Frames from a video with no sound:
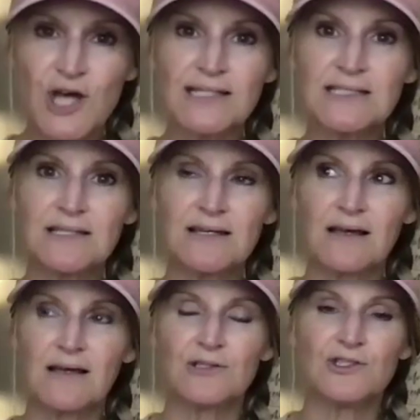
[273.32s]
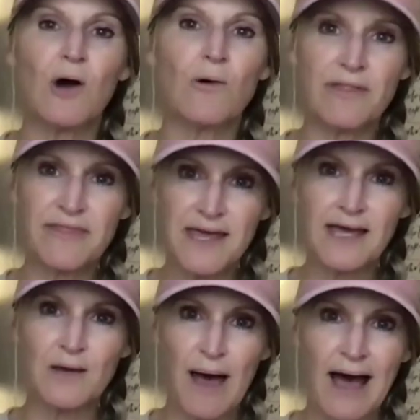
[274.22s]
just don't
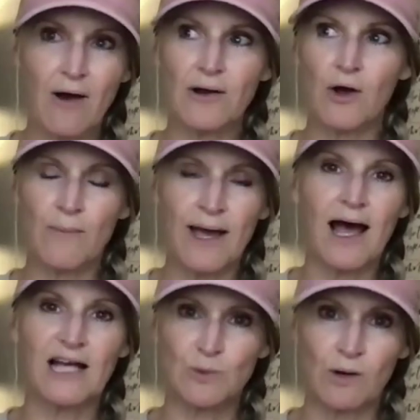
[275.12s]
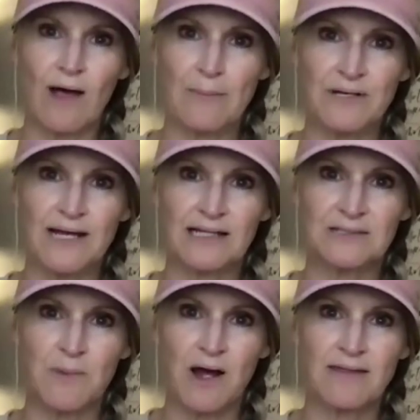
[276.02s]
think about, oh my gosh, what'll happen
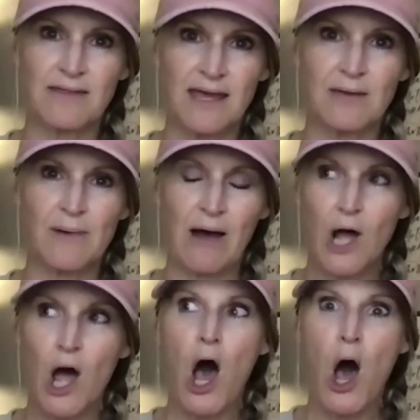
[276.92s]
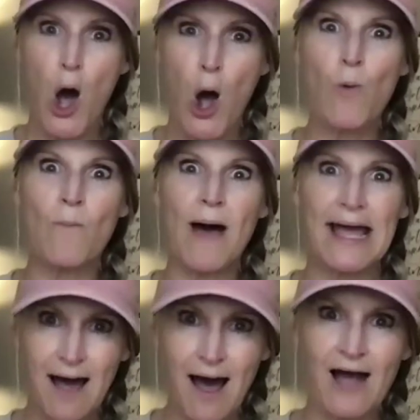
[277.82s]
next month. Think about, oh
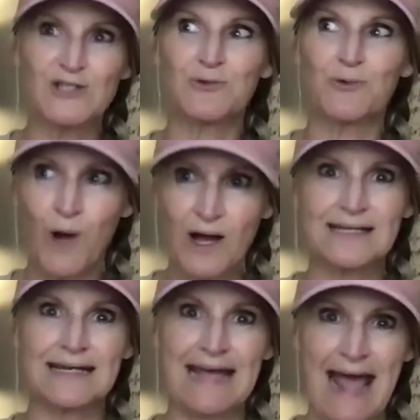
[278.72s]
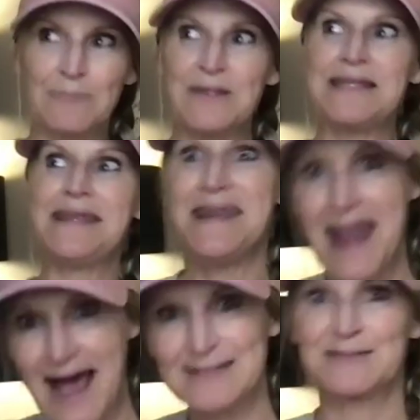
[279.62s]
my gosh, what's going to happen
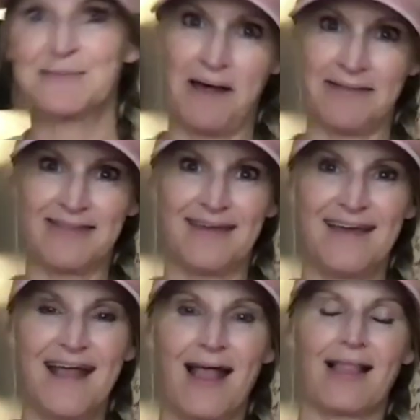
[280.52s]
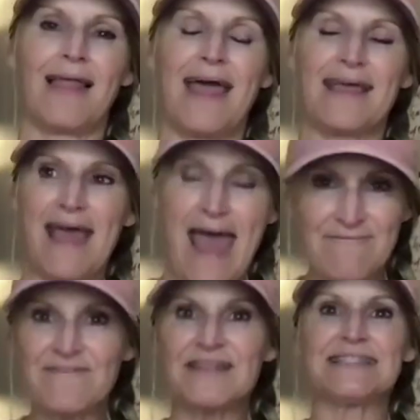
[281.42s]
next month. Like,
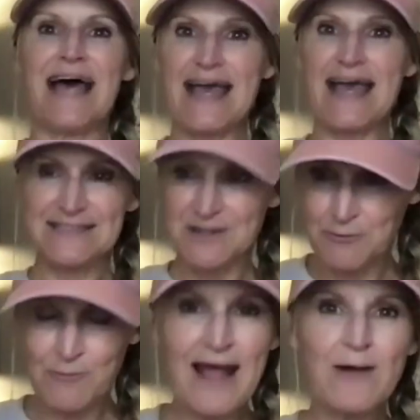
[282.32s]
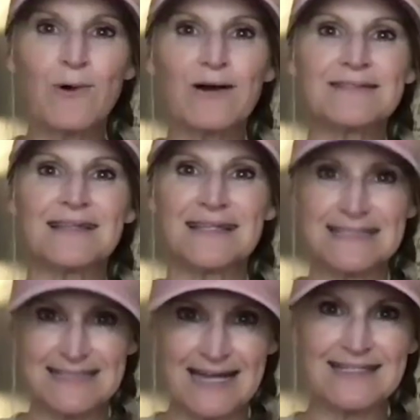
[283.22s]
emphasize the right words in the
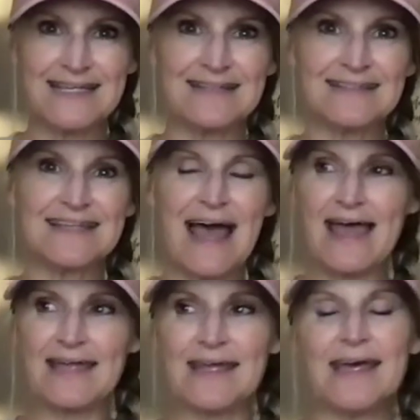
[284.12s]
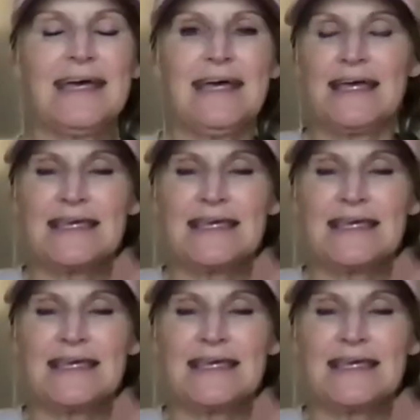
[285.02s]
sentence and